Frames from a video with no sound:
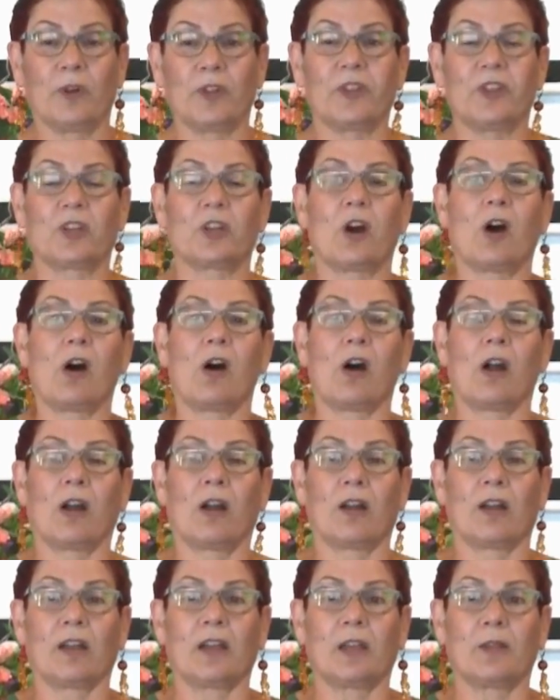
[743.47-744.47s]
Put the
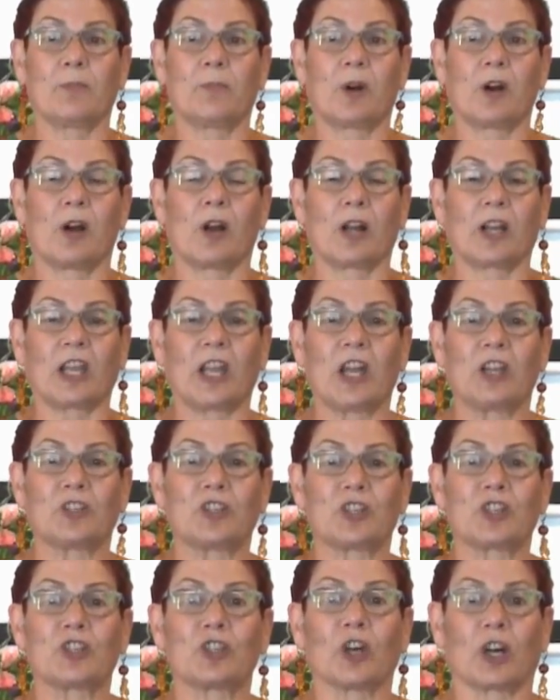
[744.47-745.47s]
car in park
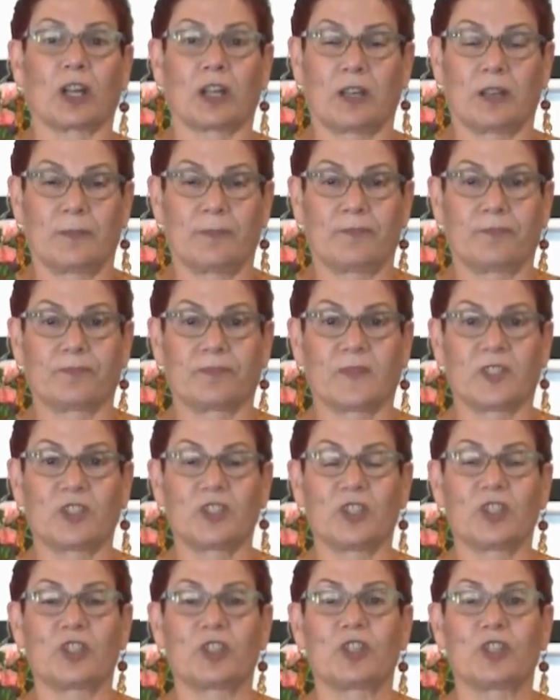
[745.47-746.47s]
and shook,
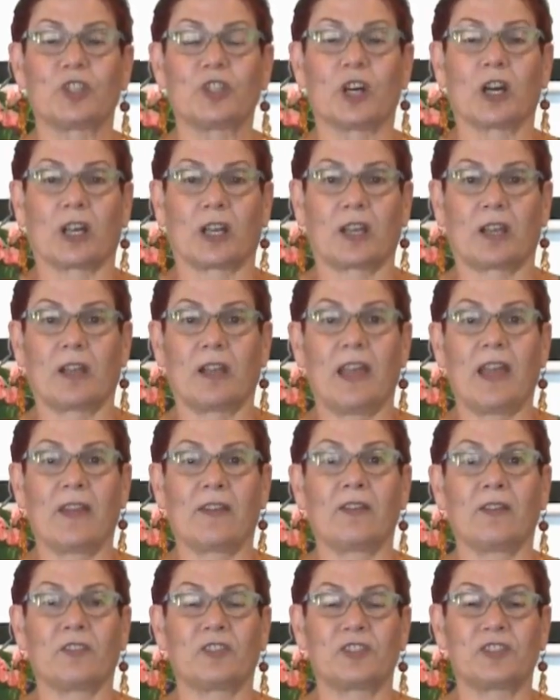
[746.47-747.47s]
just shook,
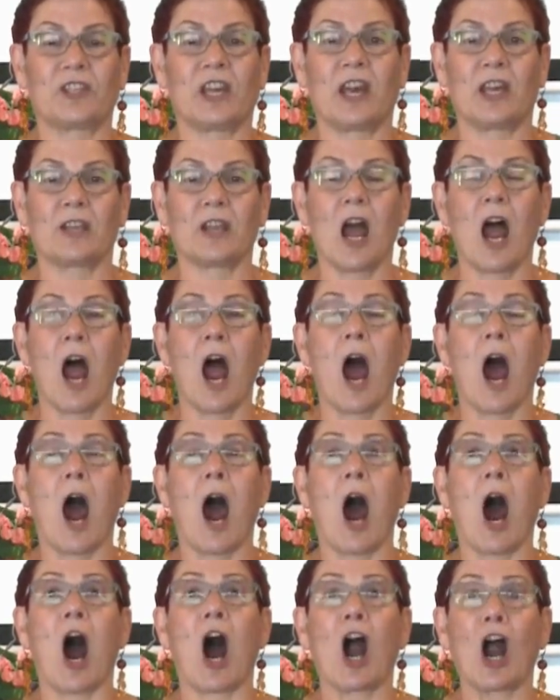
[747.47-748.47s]
and said,
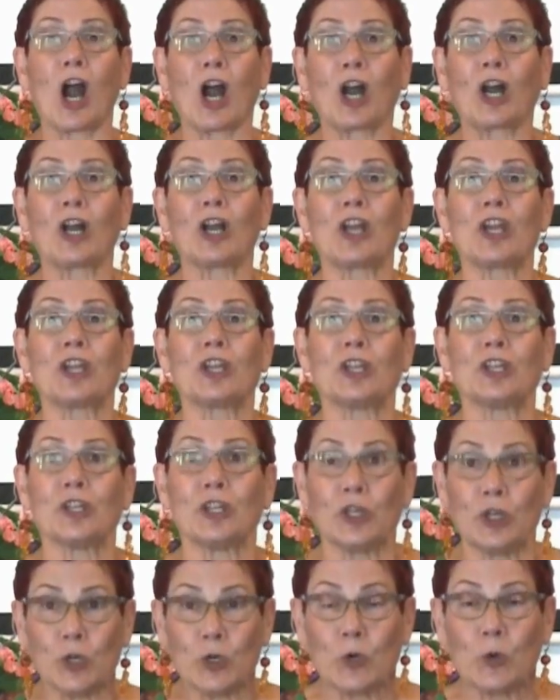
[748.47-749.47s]
Are
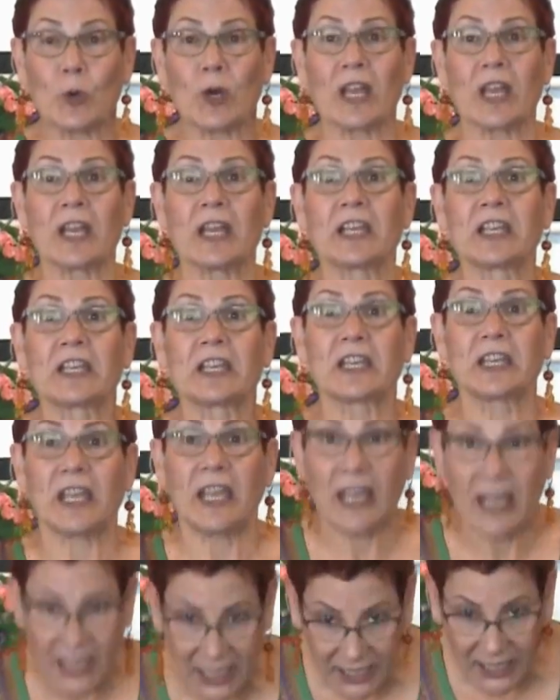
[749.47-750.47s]
you
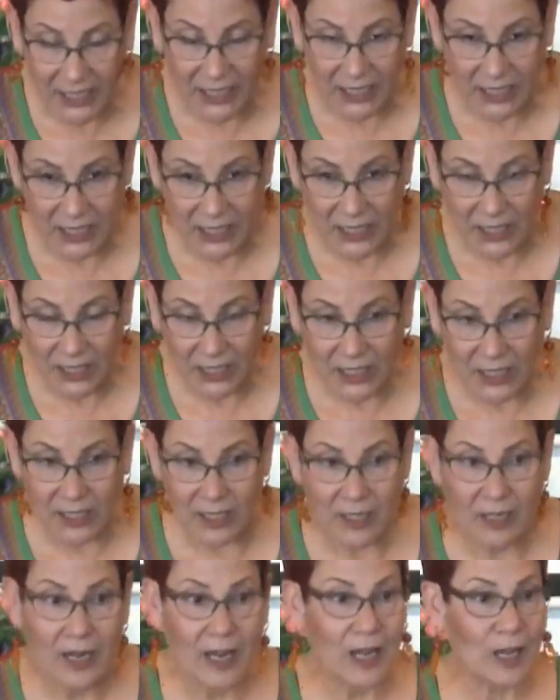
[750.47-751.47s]
kidding?
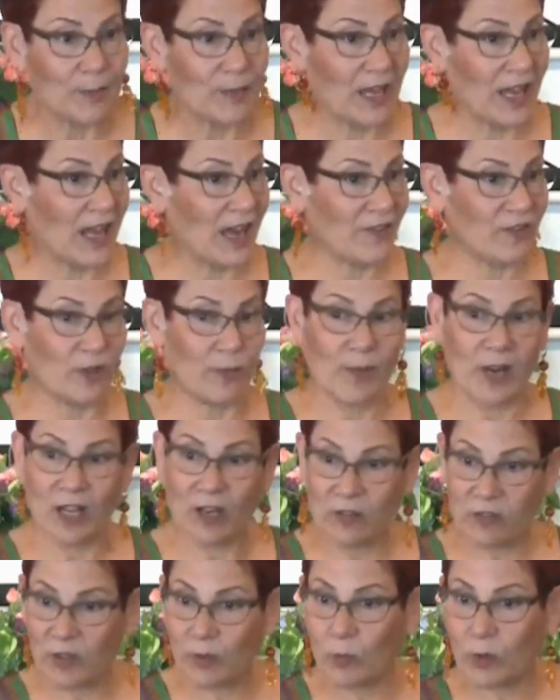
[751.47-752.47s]
I'm a half a
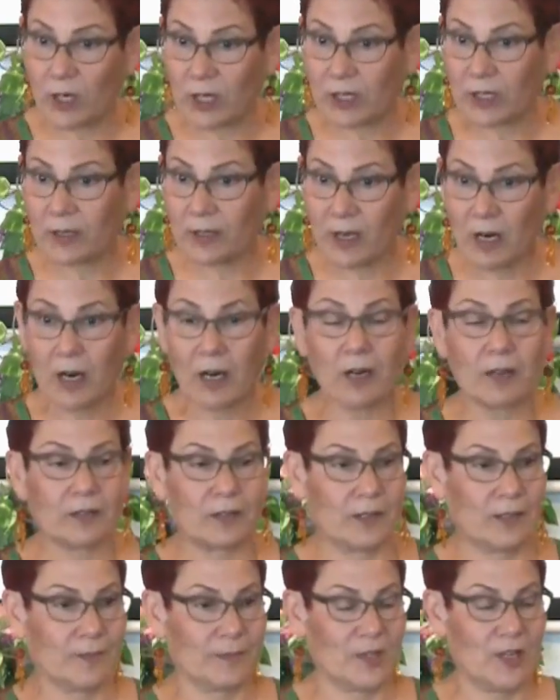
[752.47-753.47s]
mile from work.
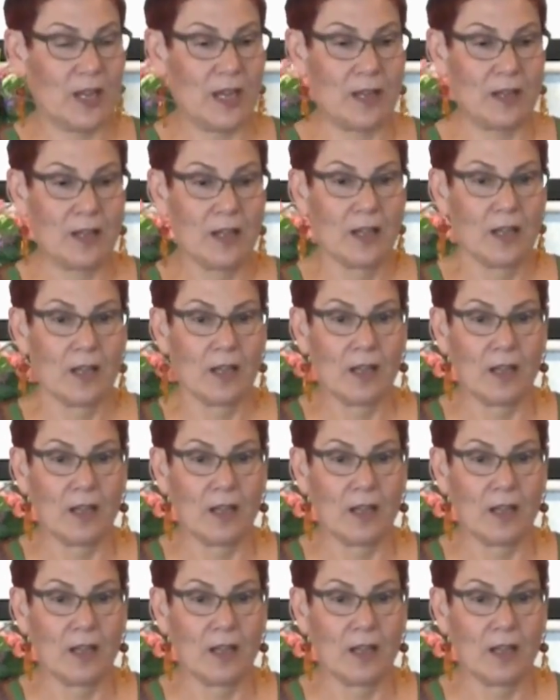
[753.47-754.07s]
Okay?